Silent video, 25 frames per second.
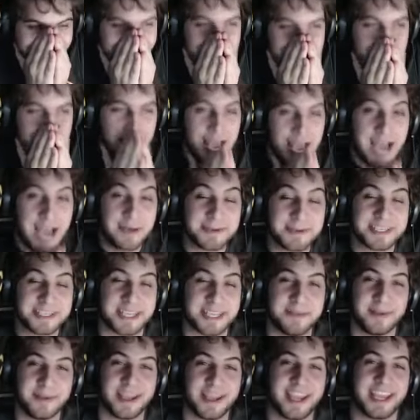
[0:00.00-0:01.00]
I was gonna
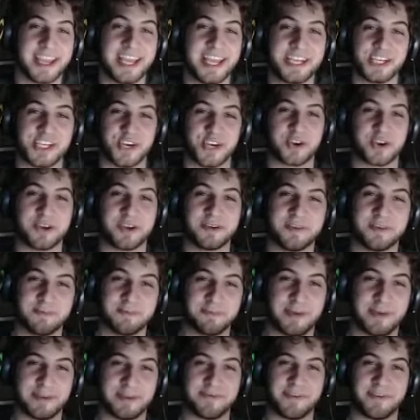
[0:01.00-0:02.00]
make a gay joke,
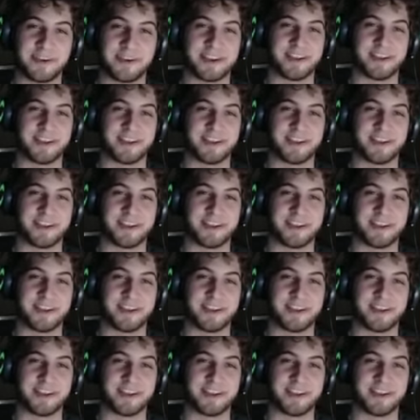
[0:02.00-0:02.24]
but fuck it.